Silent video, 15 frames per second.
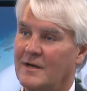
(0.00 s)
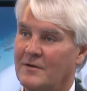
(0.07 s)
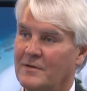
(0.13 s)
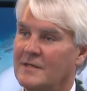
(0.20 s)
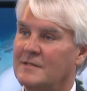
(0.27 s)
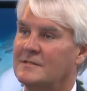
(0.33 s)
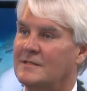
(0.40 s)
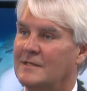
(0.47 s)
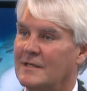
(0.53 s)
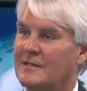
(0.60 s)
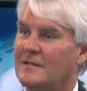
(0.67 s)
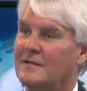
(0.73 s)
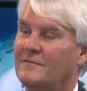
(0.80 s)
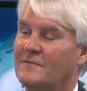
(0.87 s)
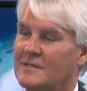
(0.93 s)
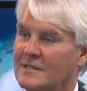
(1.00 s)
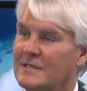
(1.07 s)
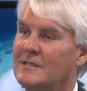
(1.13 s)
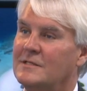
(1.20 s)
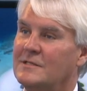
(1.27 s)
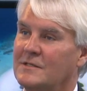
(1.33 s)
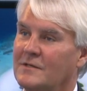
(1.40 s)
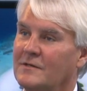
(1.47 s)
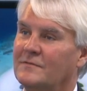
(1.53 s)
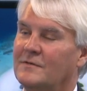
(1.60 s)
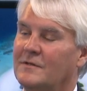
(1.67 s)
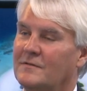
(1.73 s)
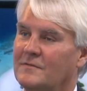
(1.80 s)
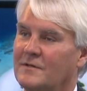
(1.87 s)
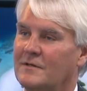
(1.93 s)
areas in the vicinity
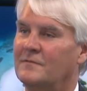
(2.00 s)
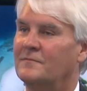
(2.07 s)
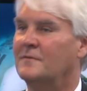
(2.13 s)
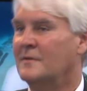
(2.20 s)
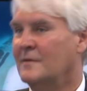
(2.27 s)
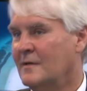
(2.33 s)
of their